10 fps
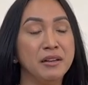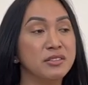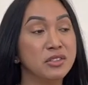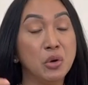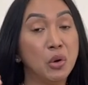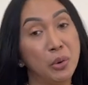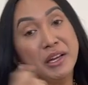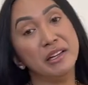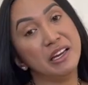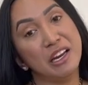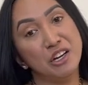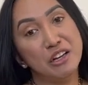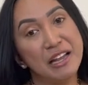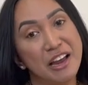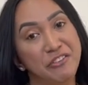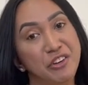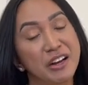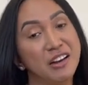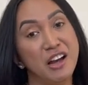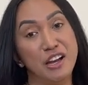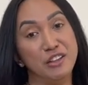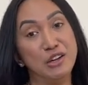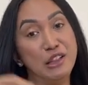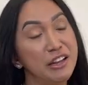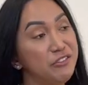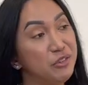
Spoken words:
so quickly in your life. You can either live